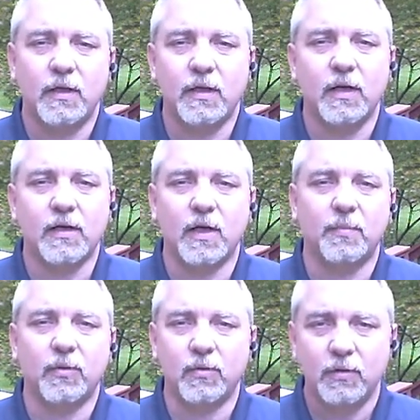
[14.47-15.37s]
young
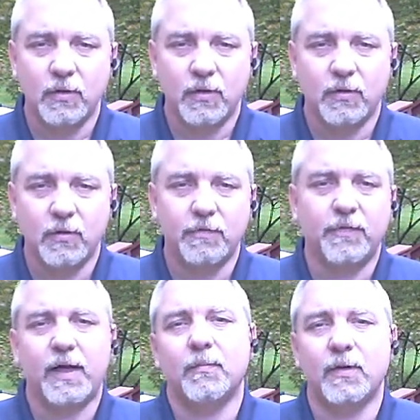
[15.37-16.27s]
couple, new
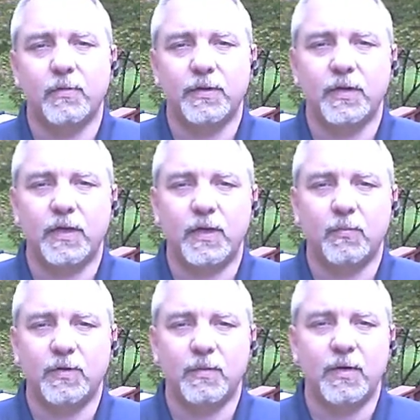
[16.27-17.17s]
family with
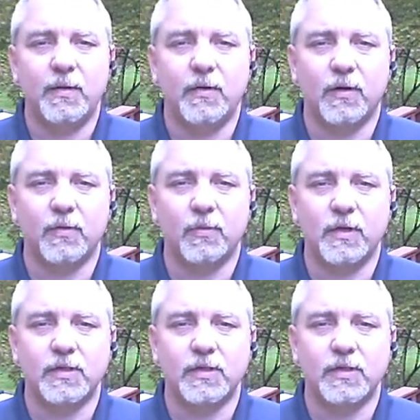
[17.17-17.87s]
a baby on the way,